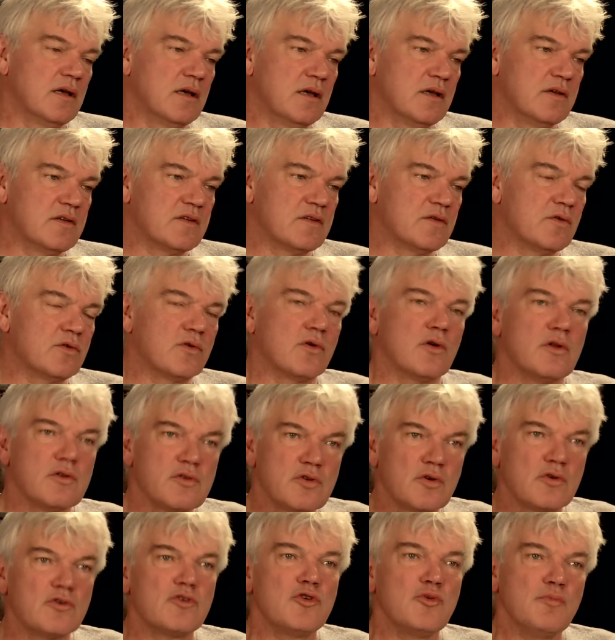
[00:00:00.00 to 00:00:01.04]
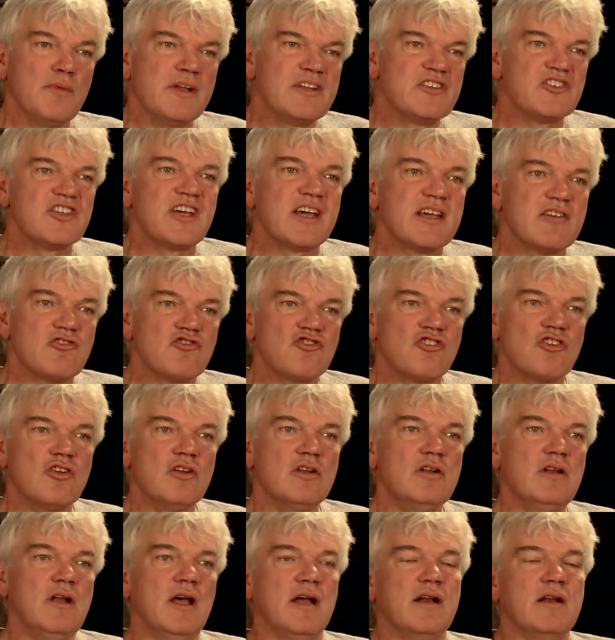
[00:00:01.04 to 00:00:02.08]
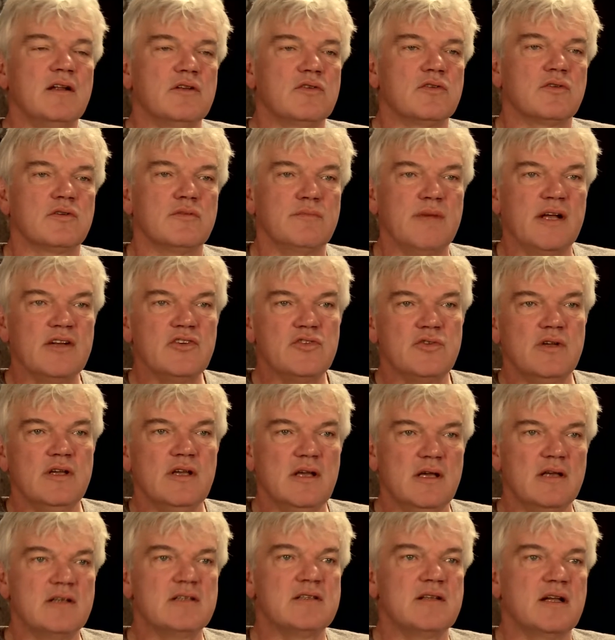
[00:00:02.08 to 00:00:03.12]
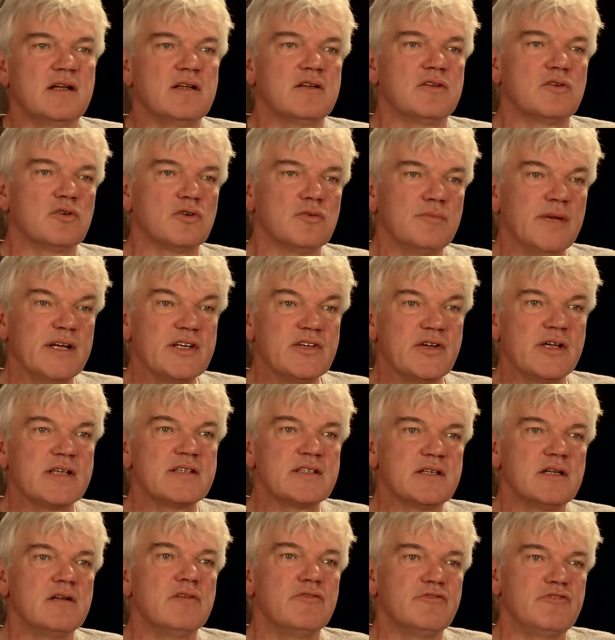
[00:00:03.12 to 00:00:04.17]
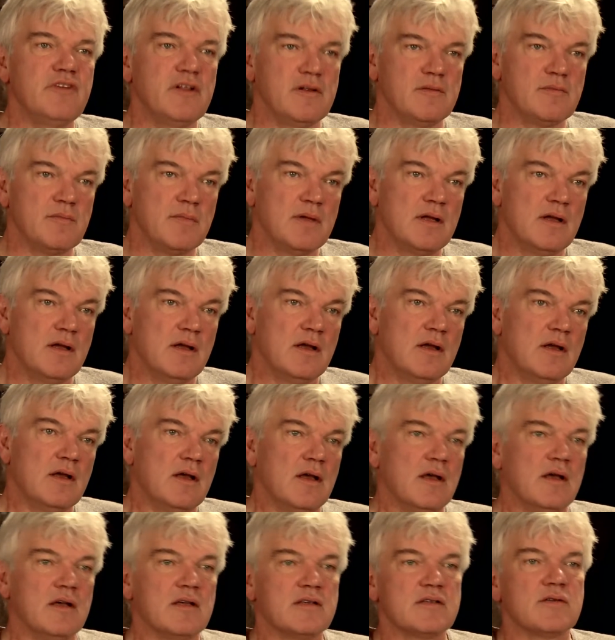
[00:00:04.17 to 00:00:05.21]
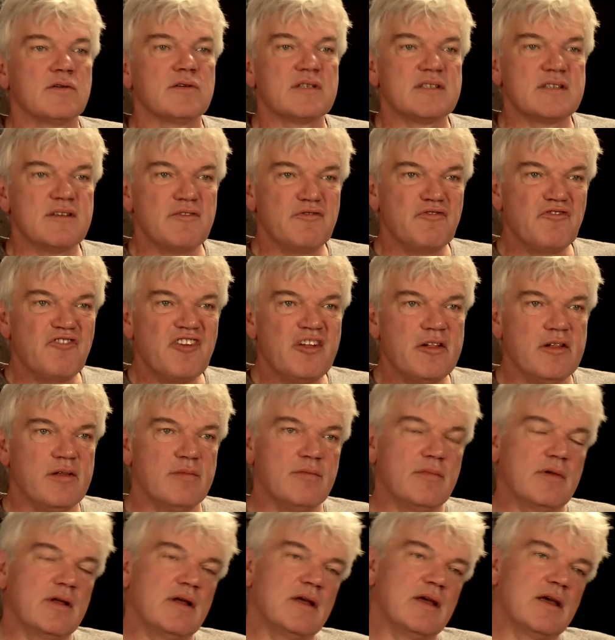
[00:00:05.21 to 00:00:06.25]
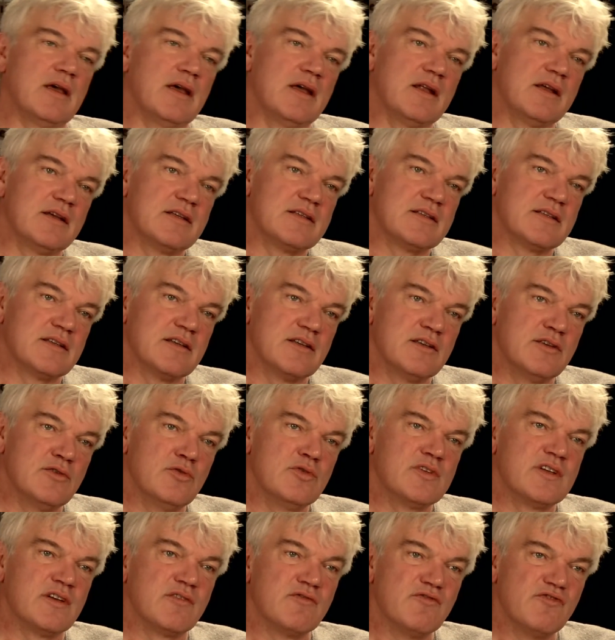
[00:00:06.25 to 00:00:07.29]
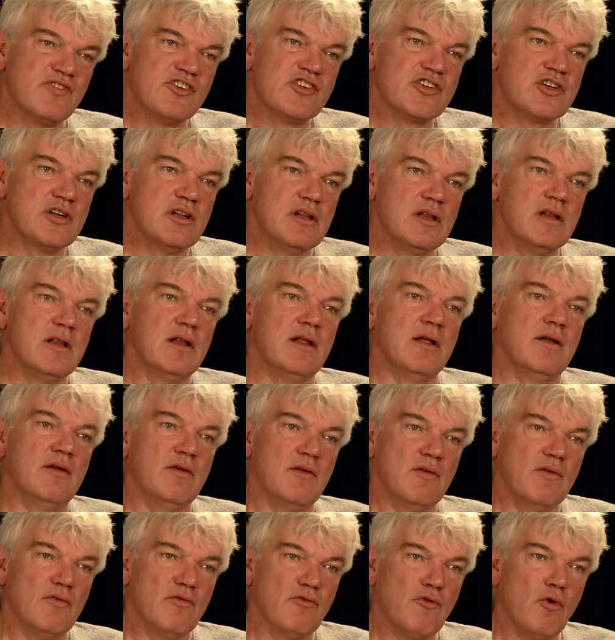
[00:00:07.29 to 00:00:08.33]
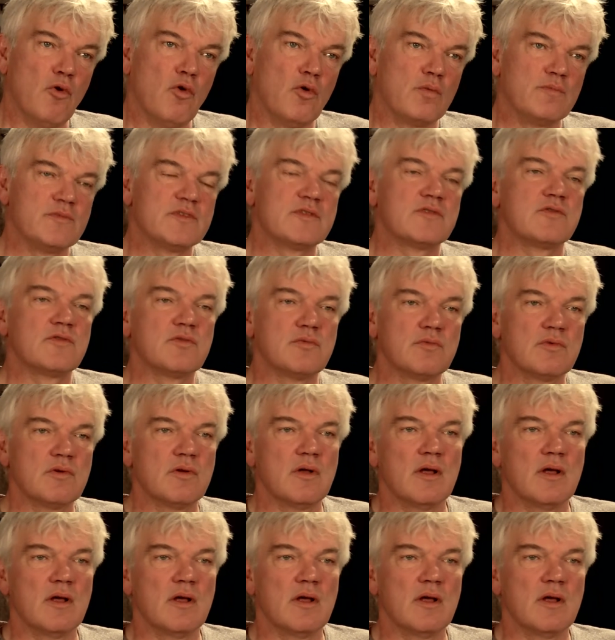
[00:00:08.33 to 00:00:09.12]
so-called documentation and a documentary is that a documentary is still a film. So it's a film. It is using visual forms to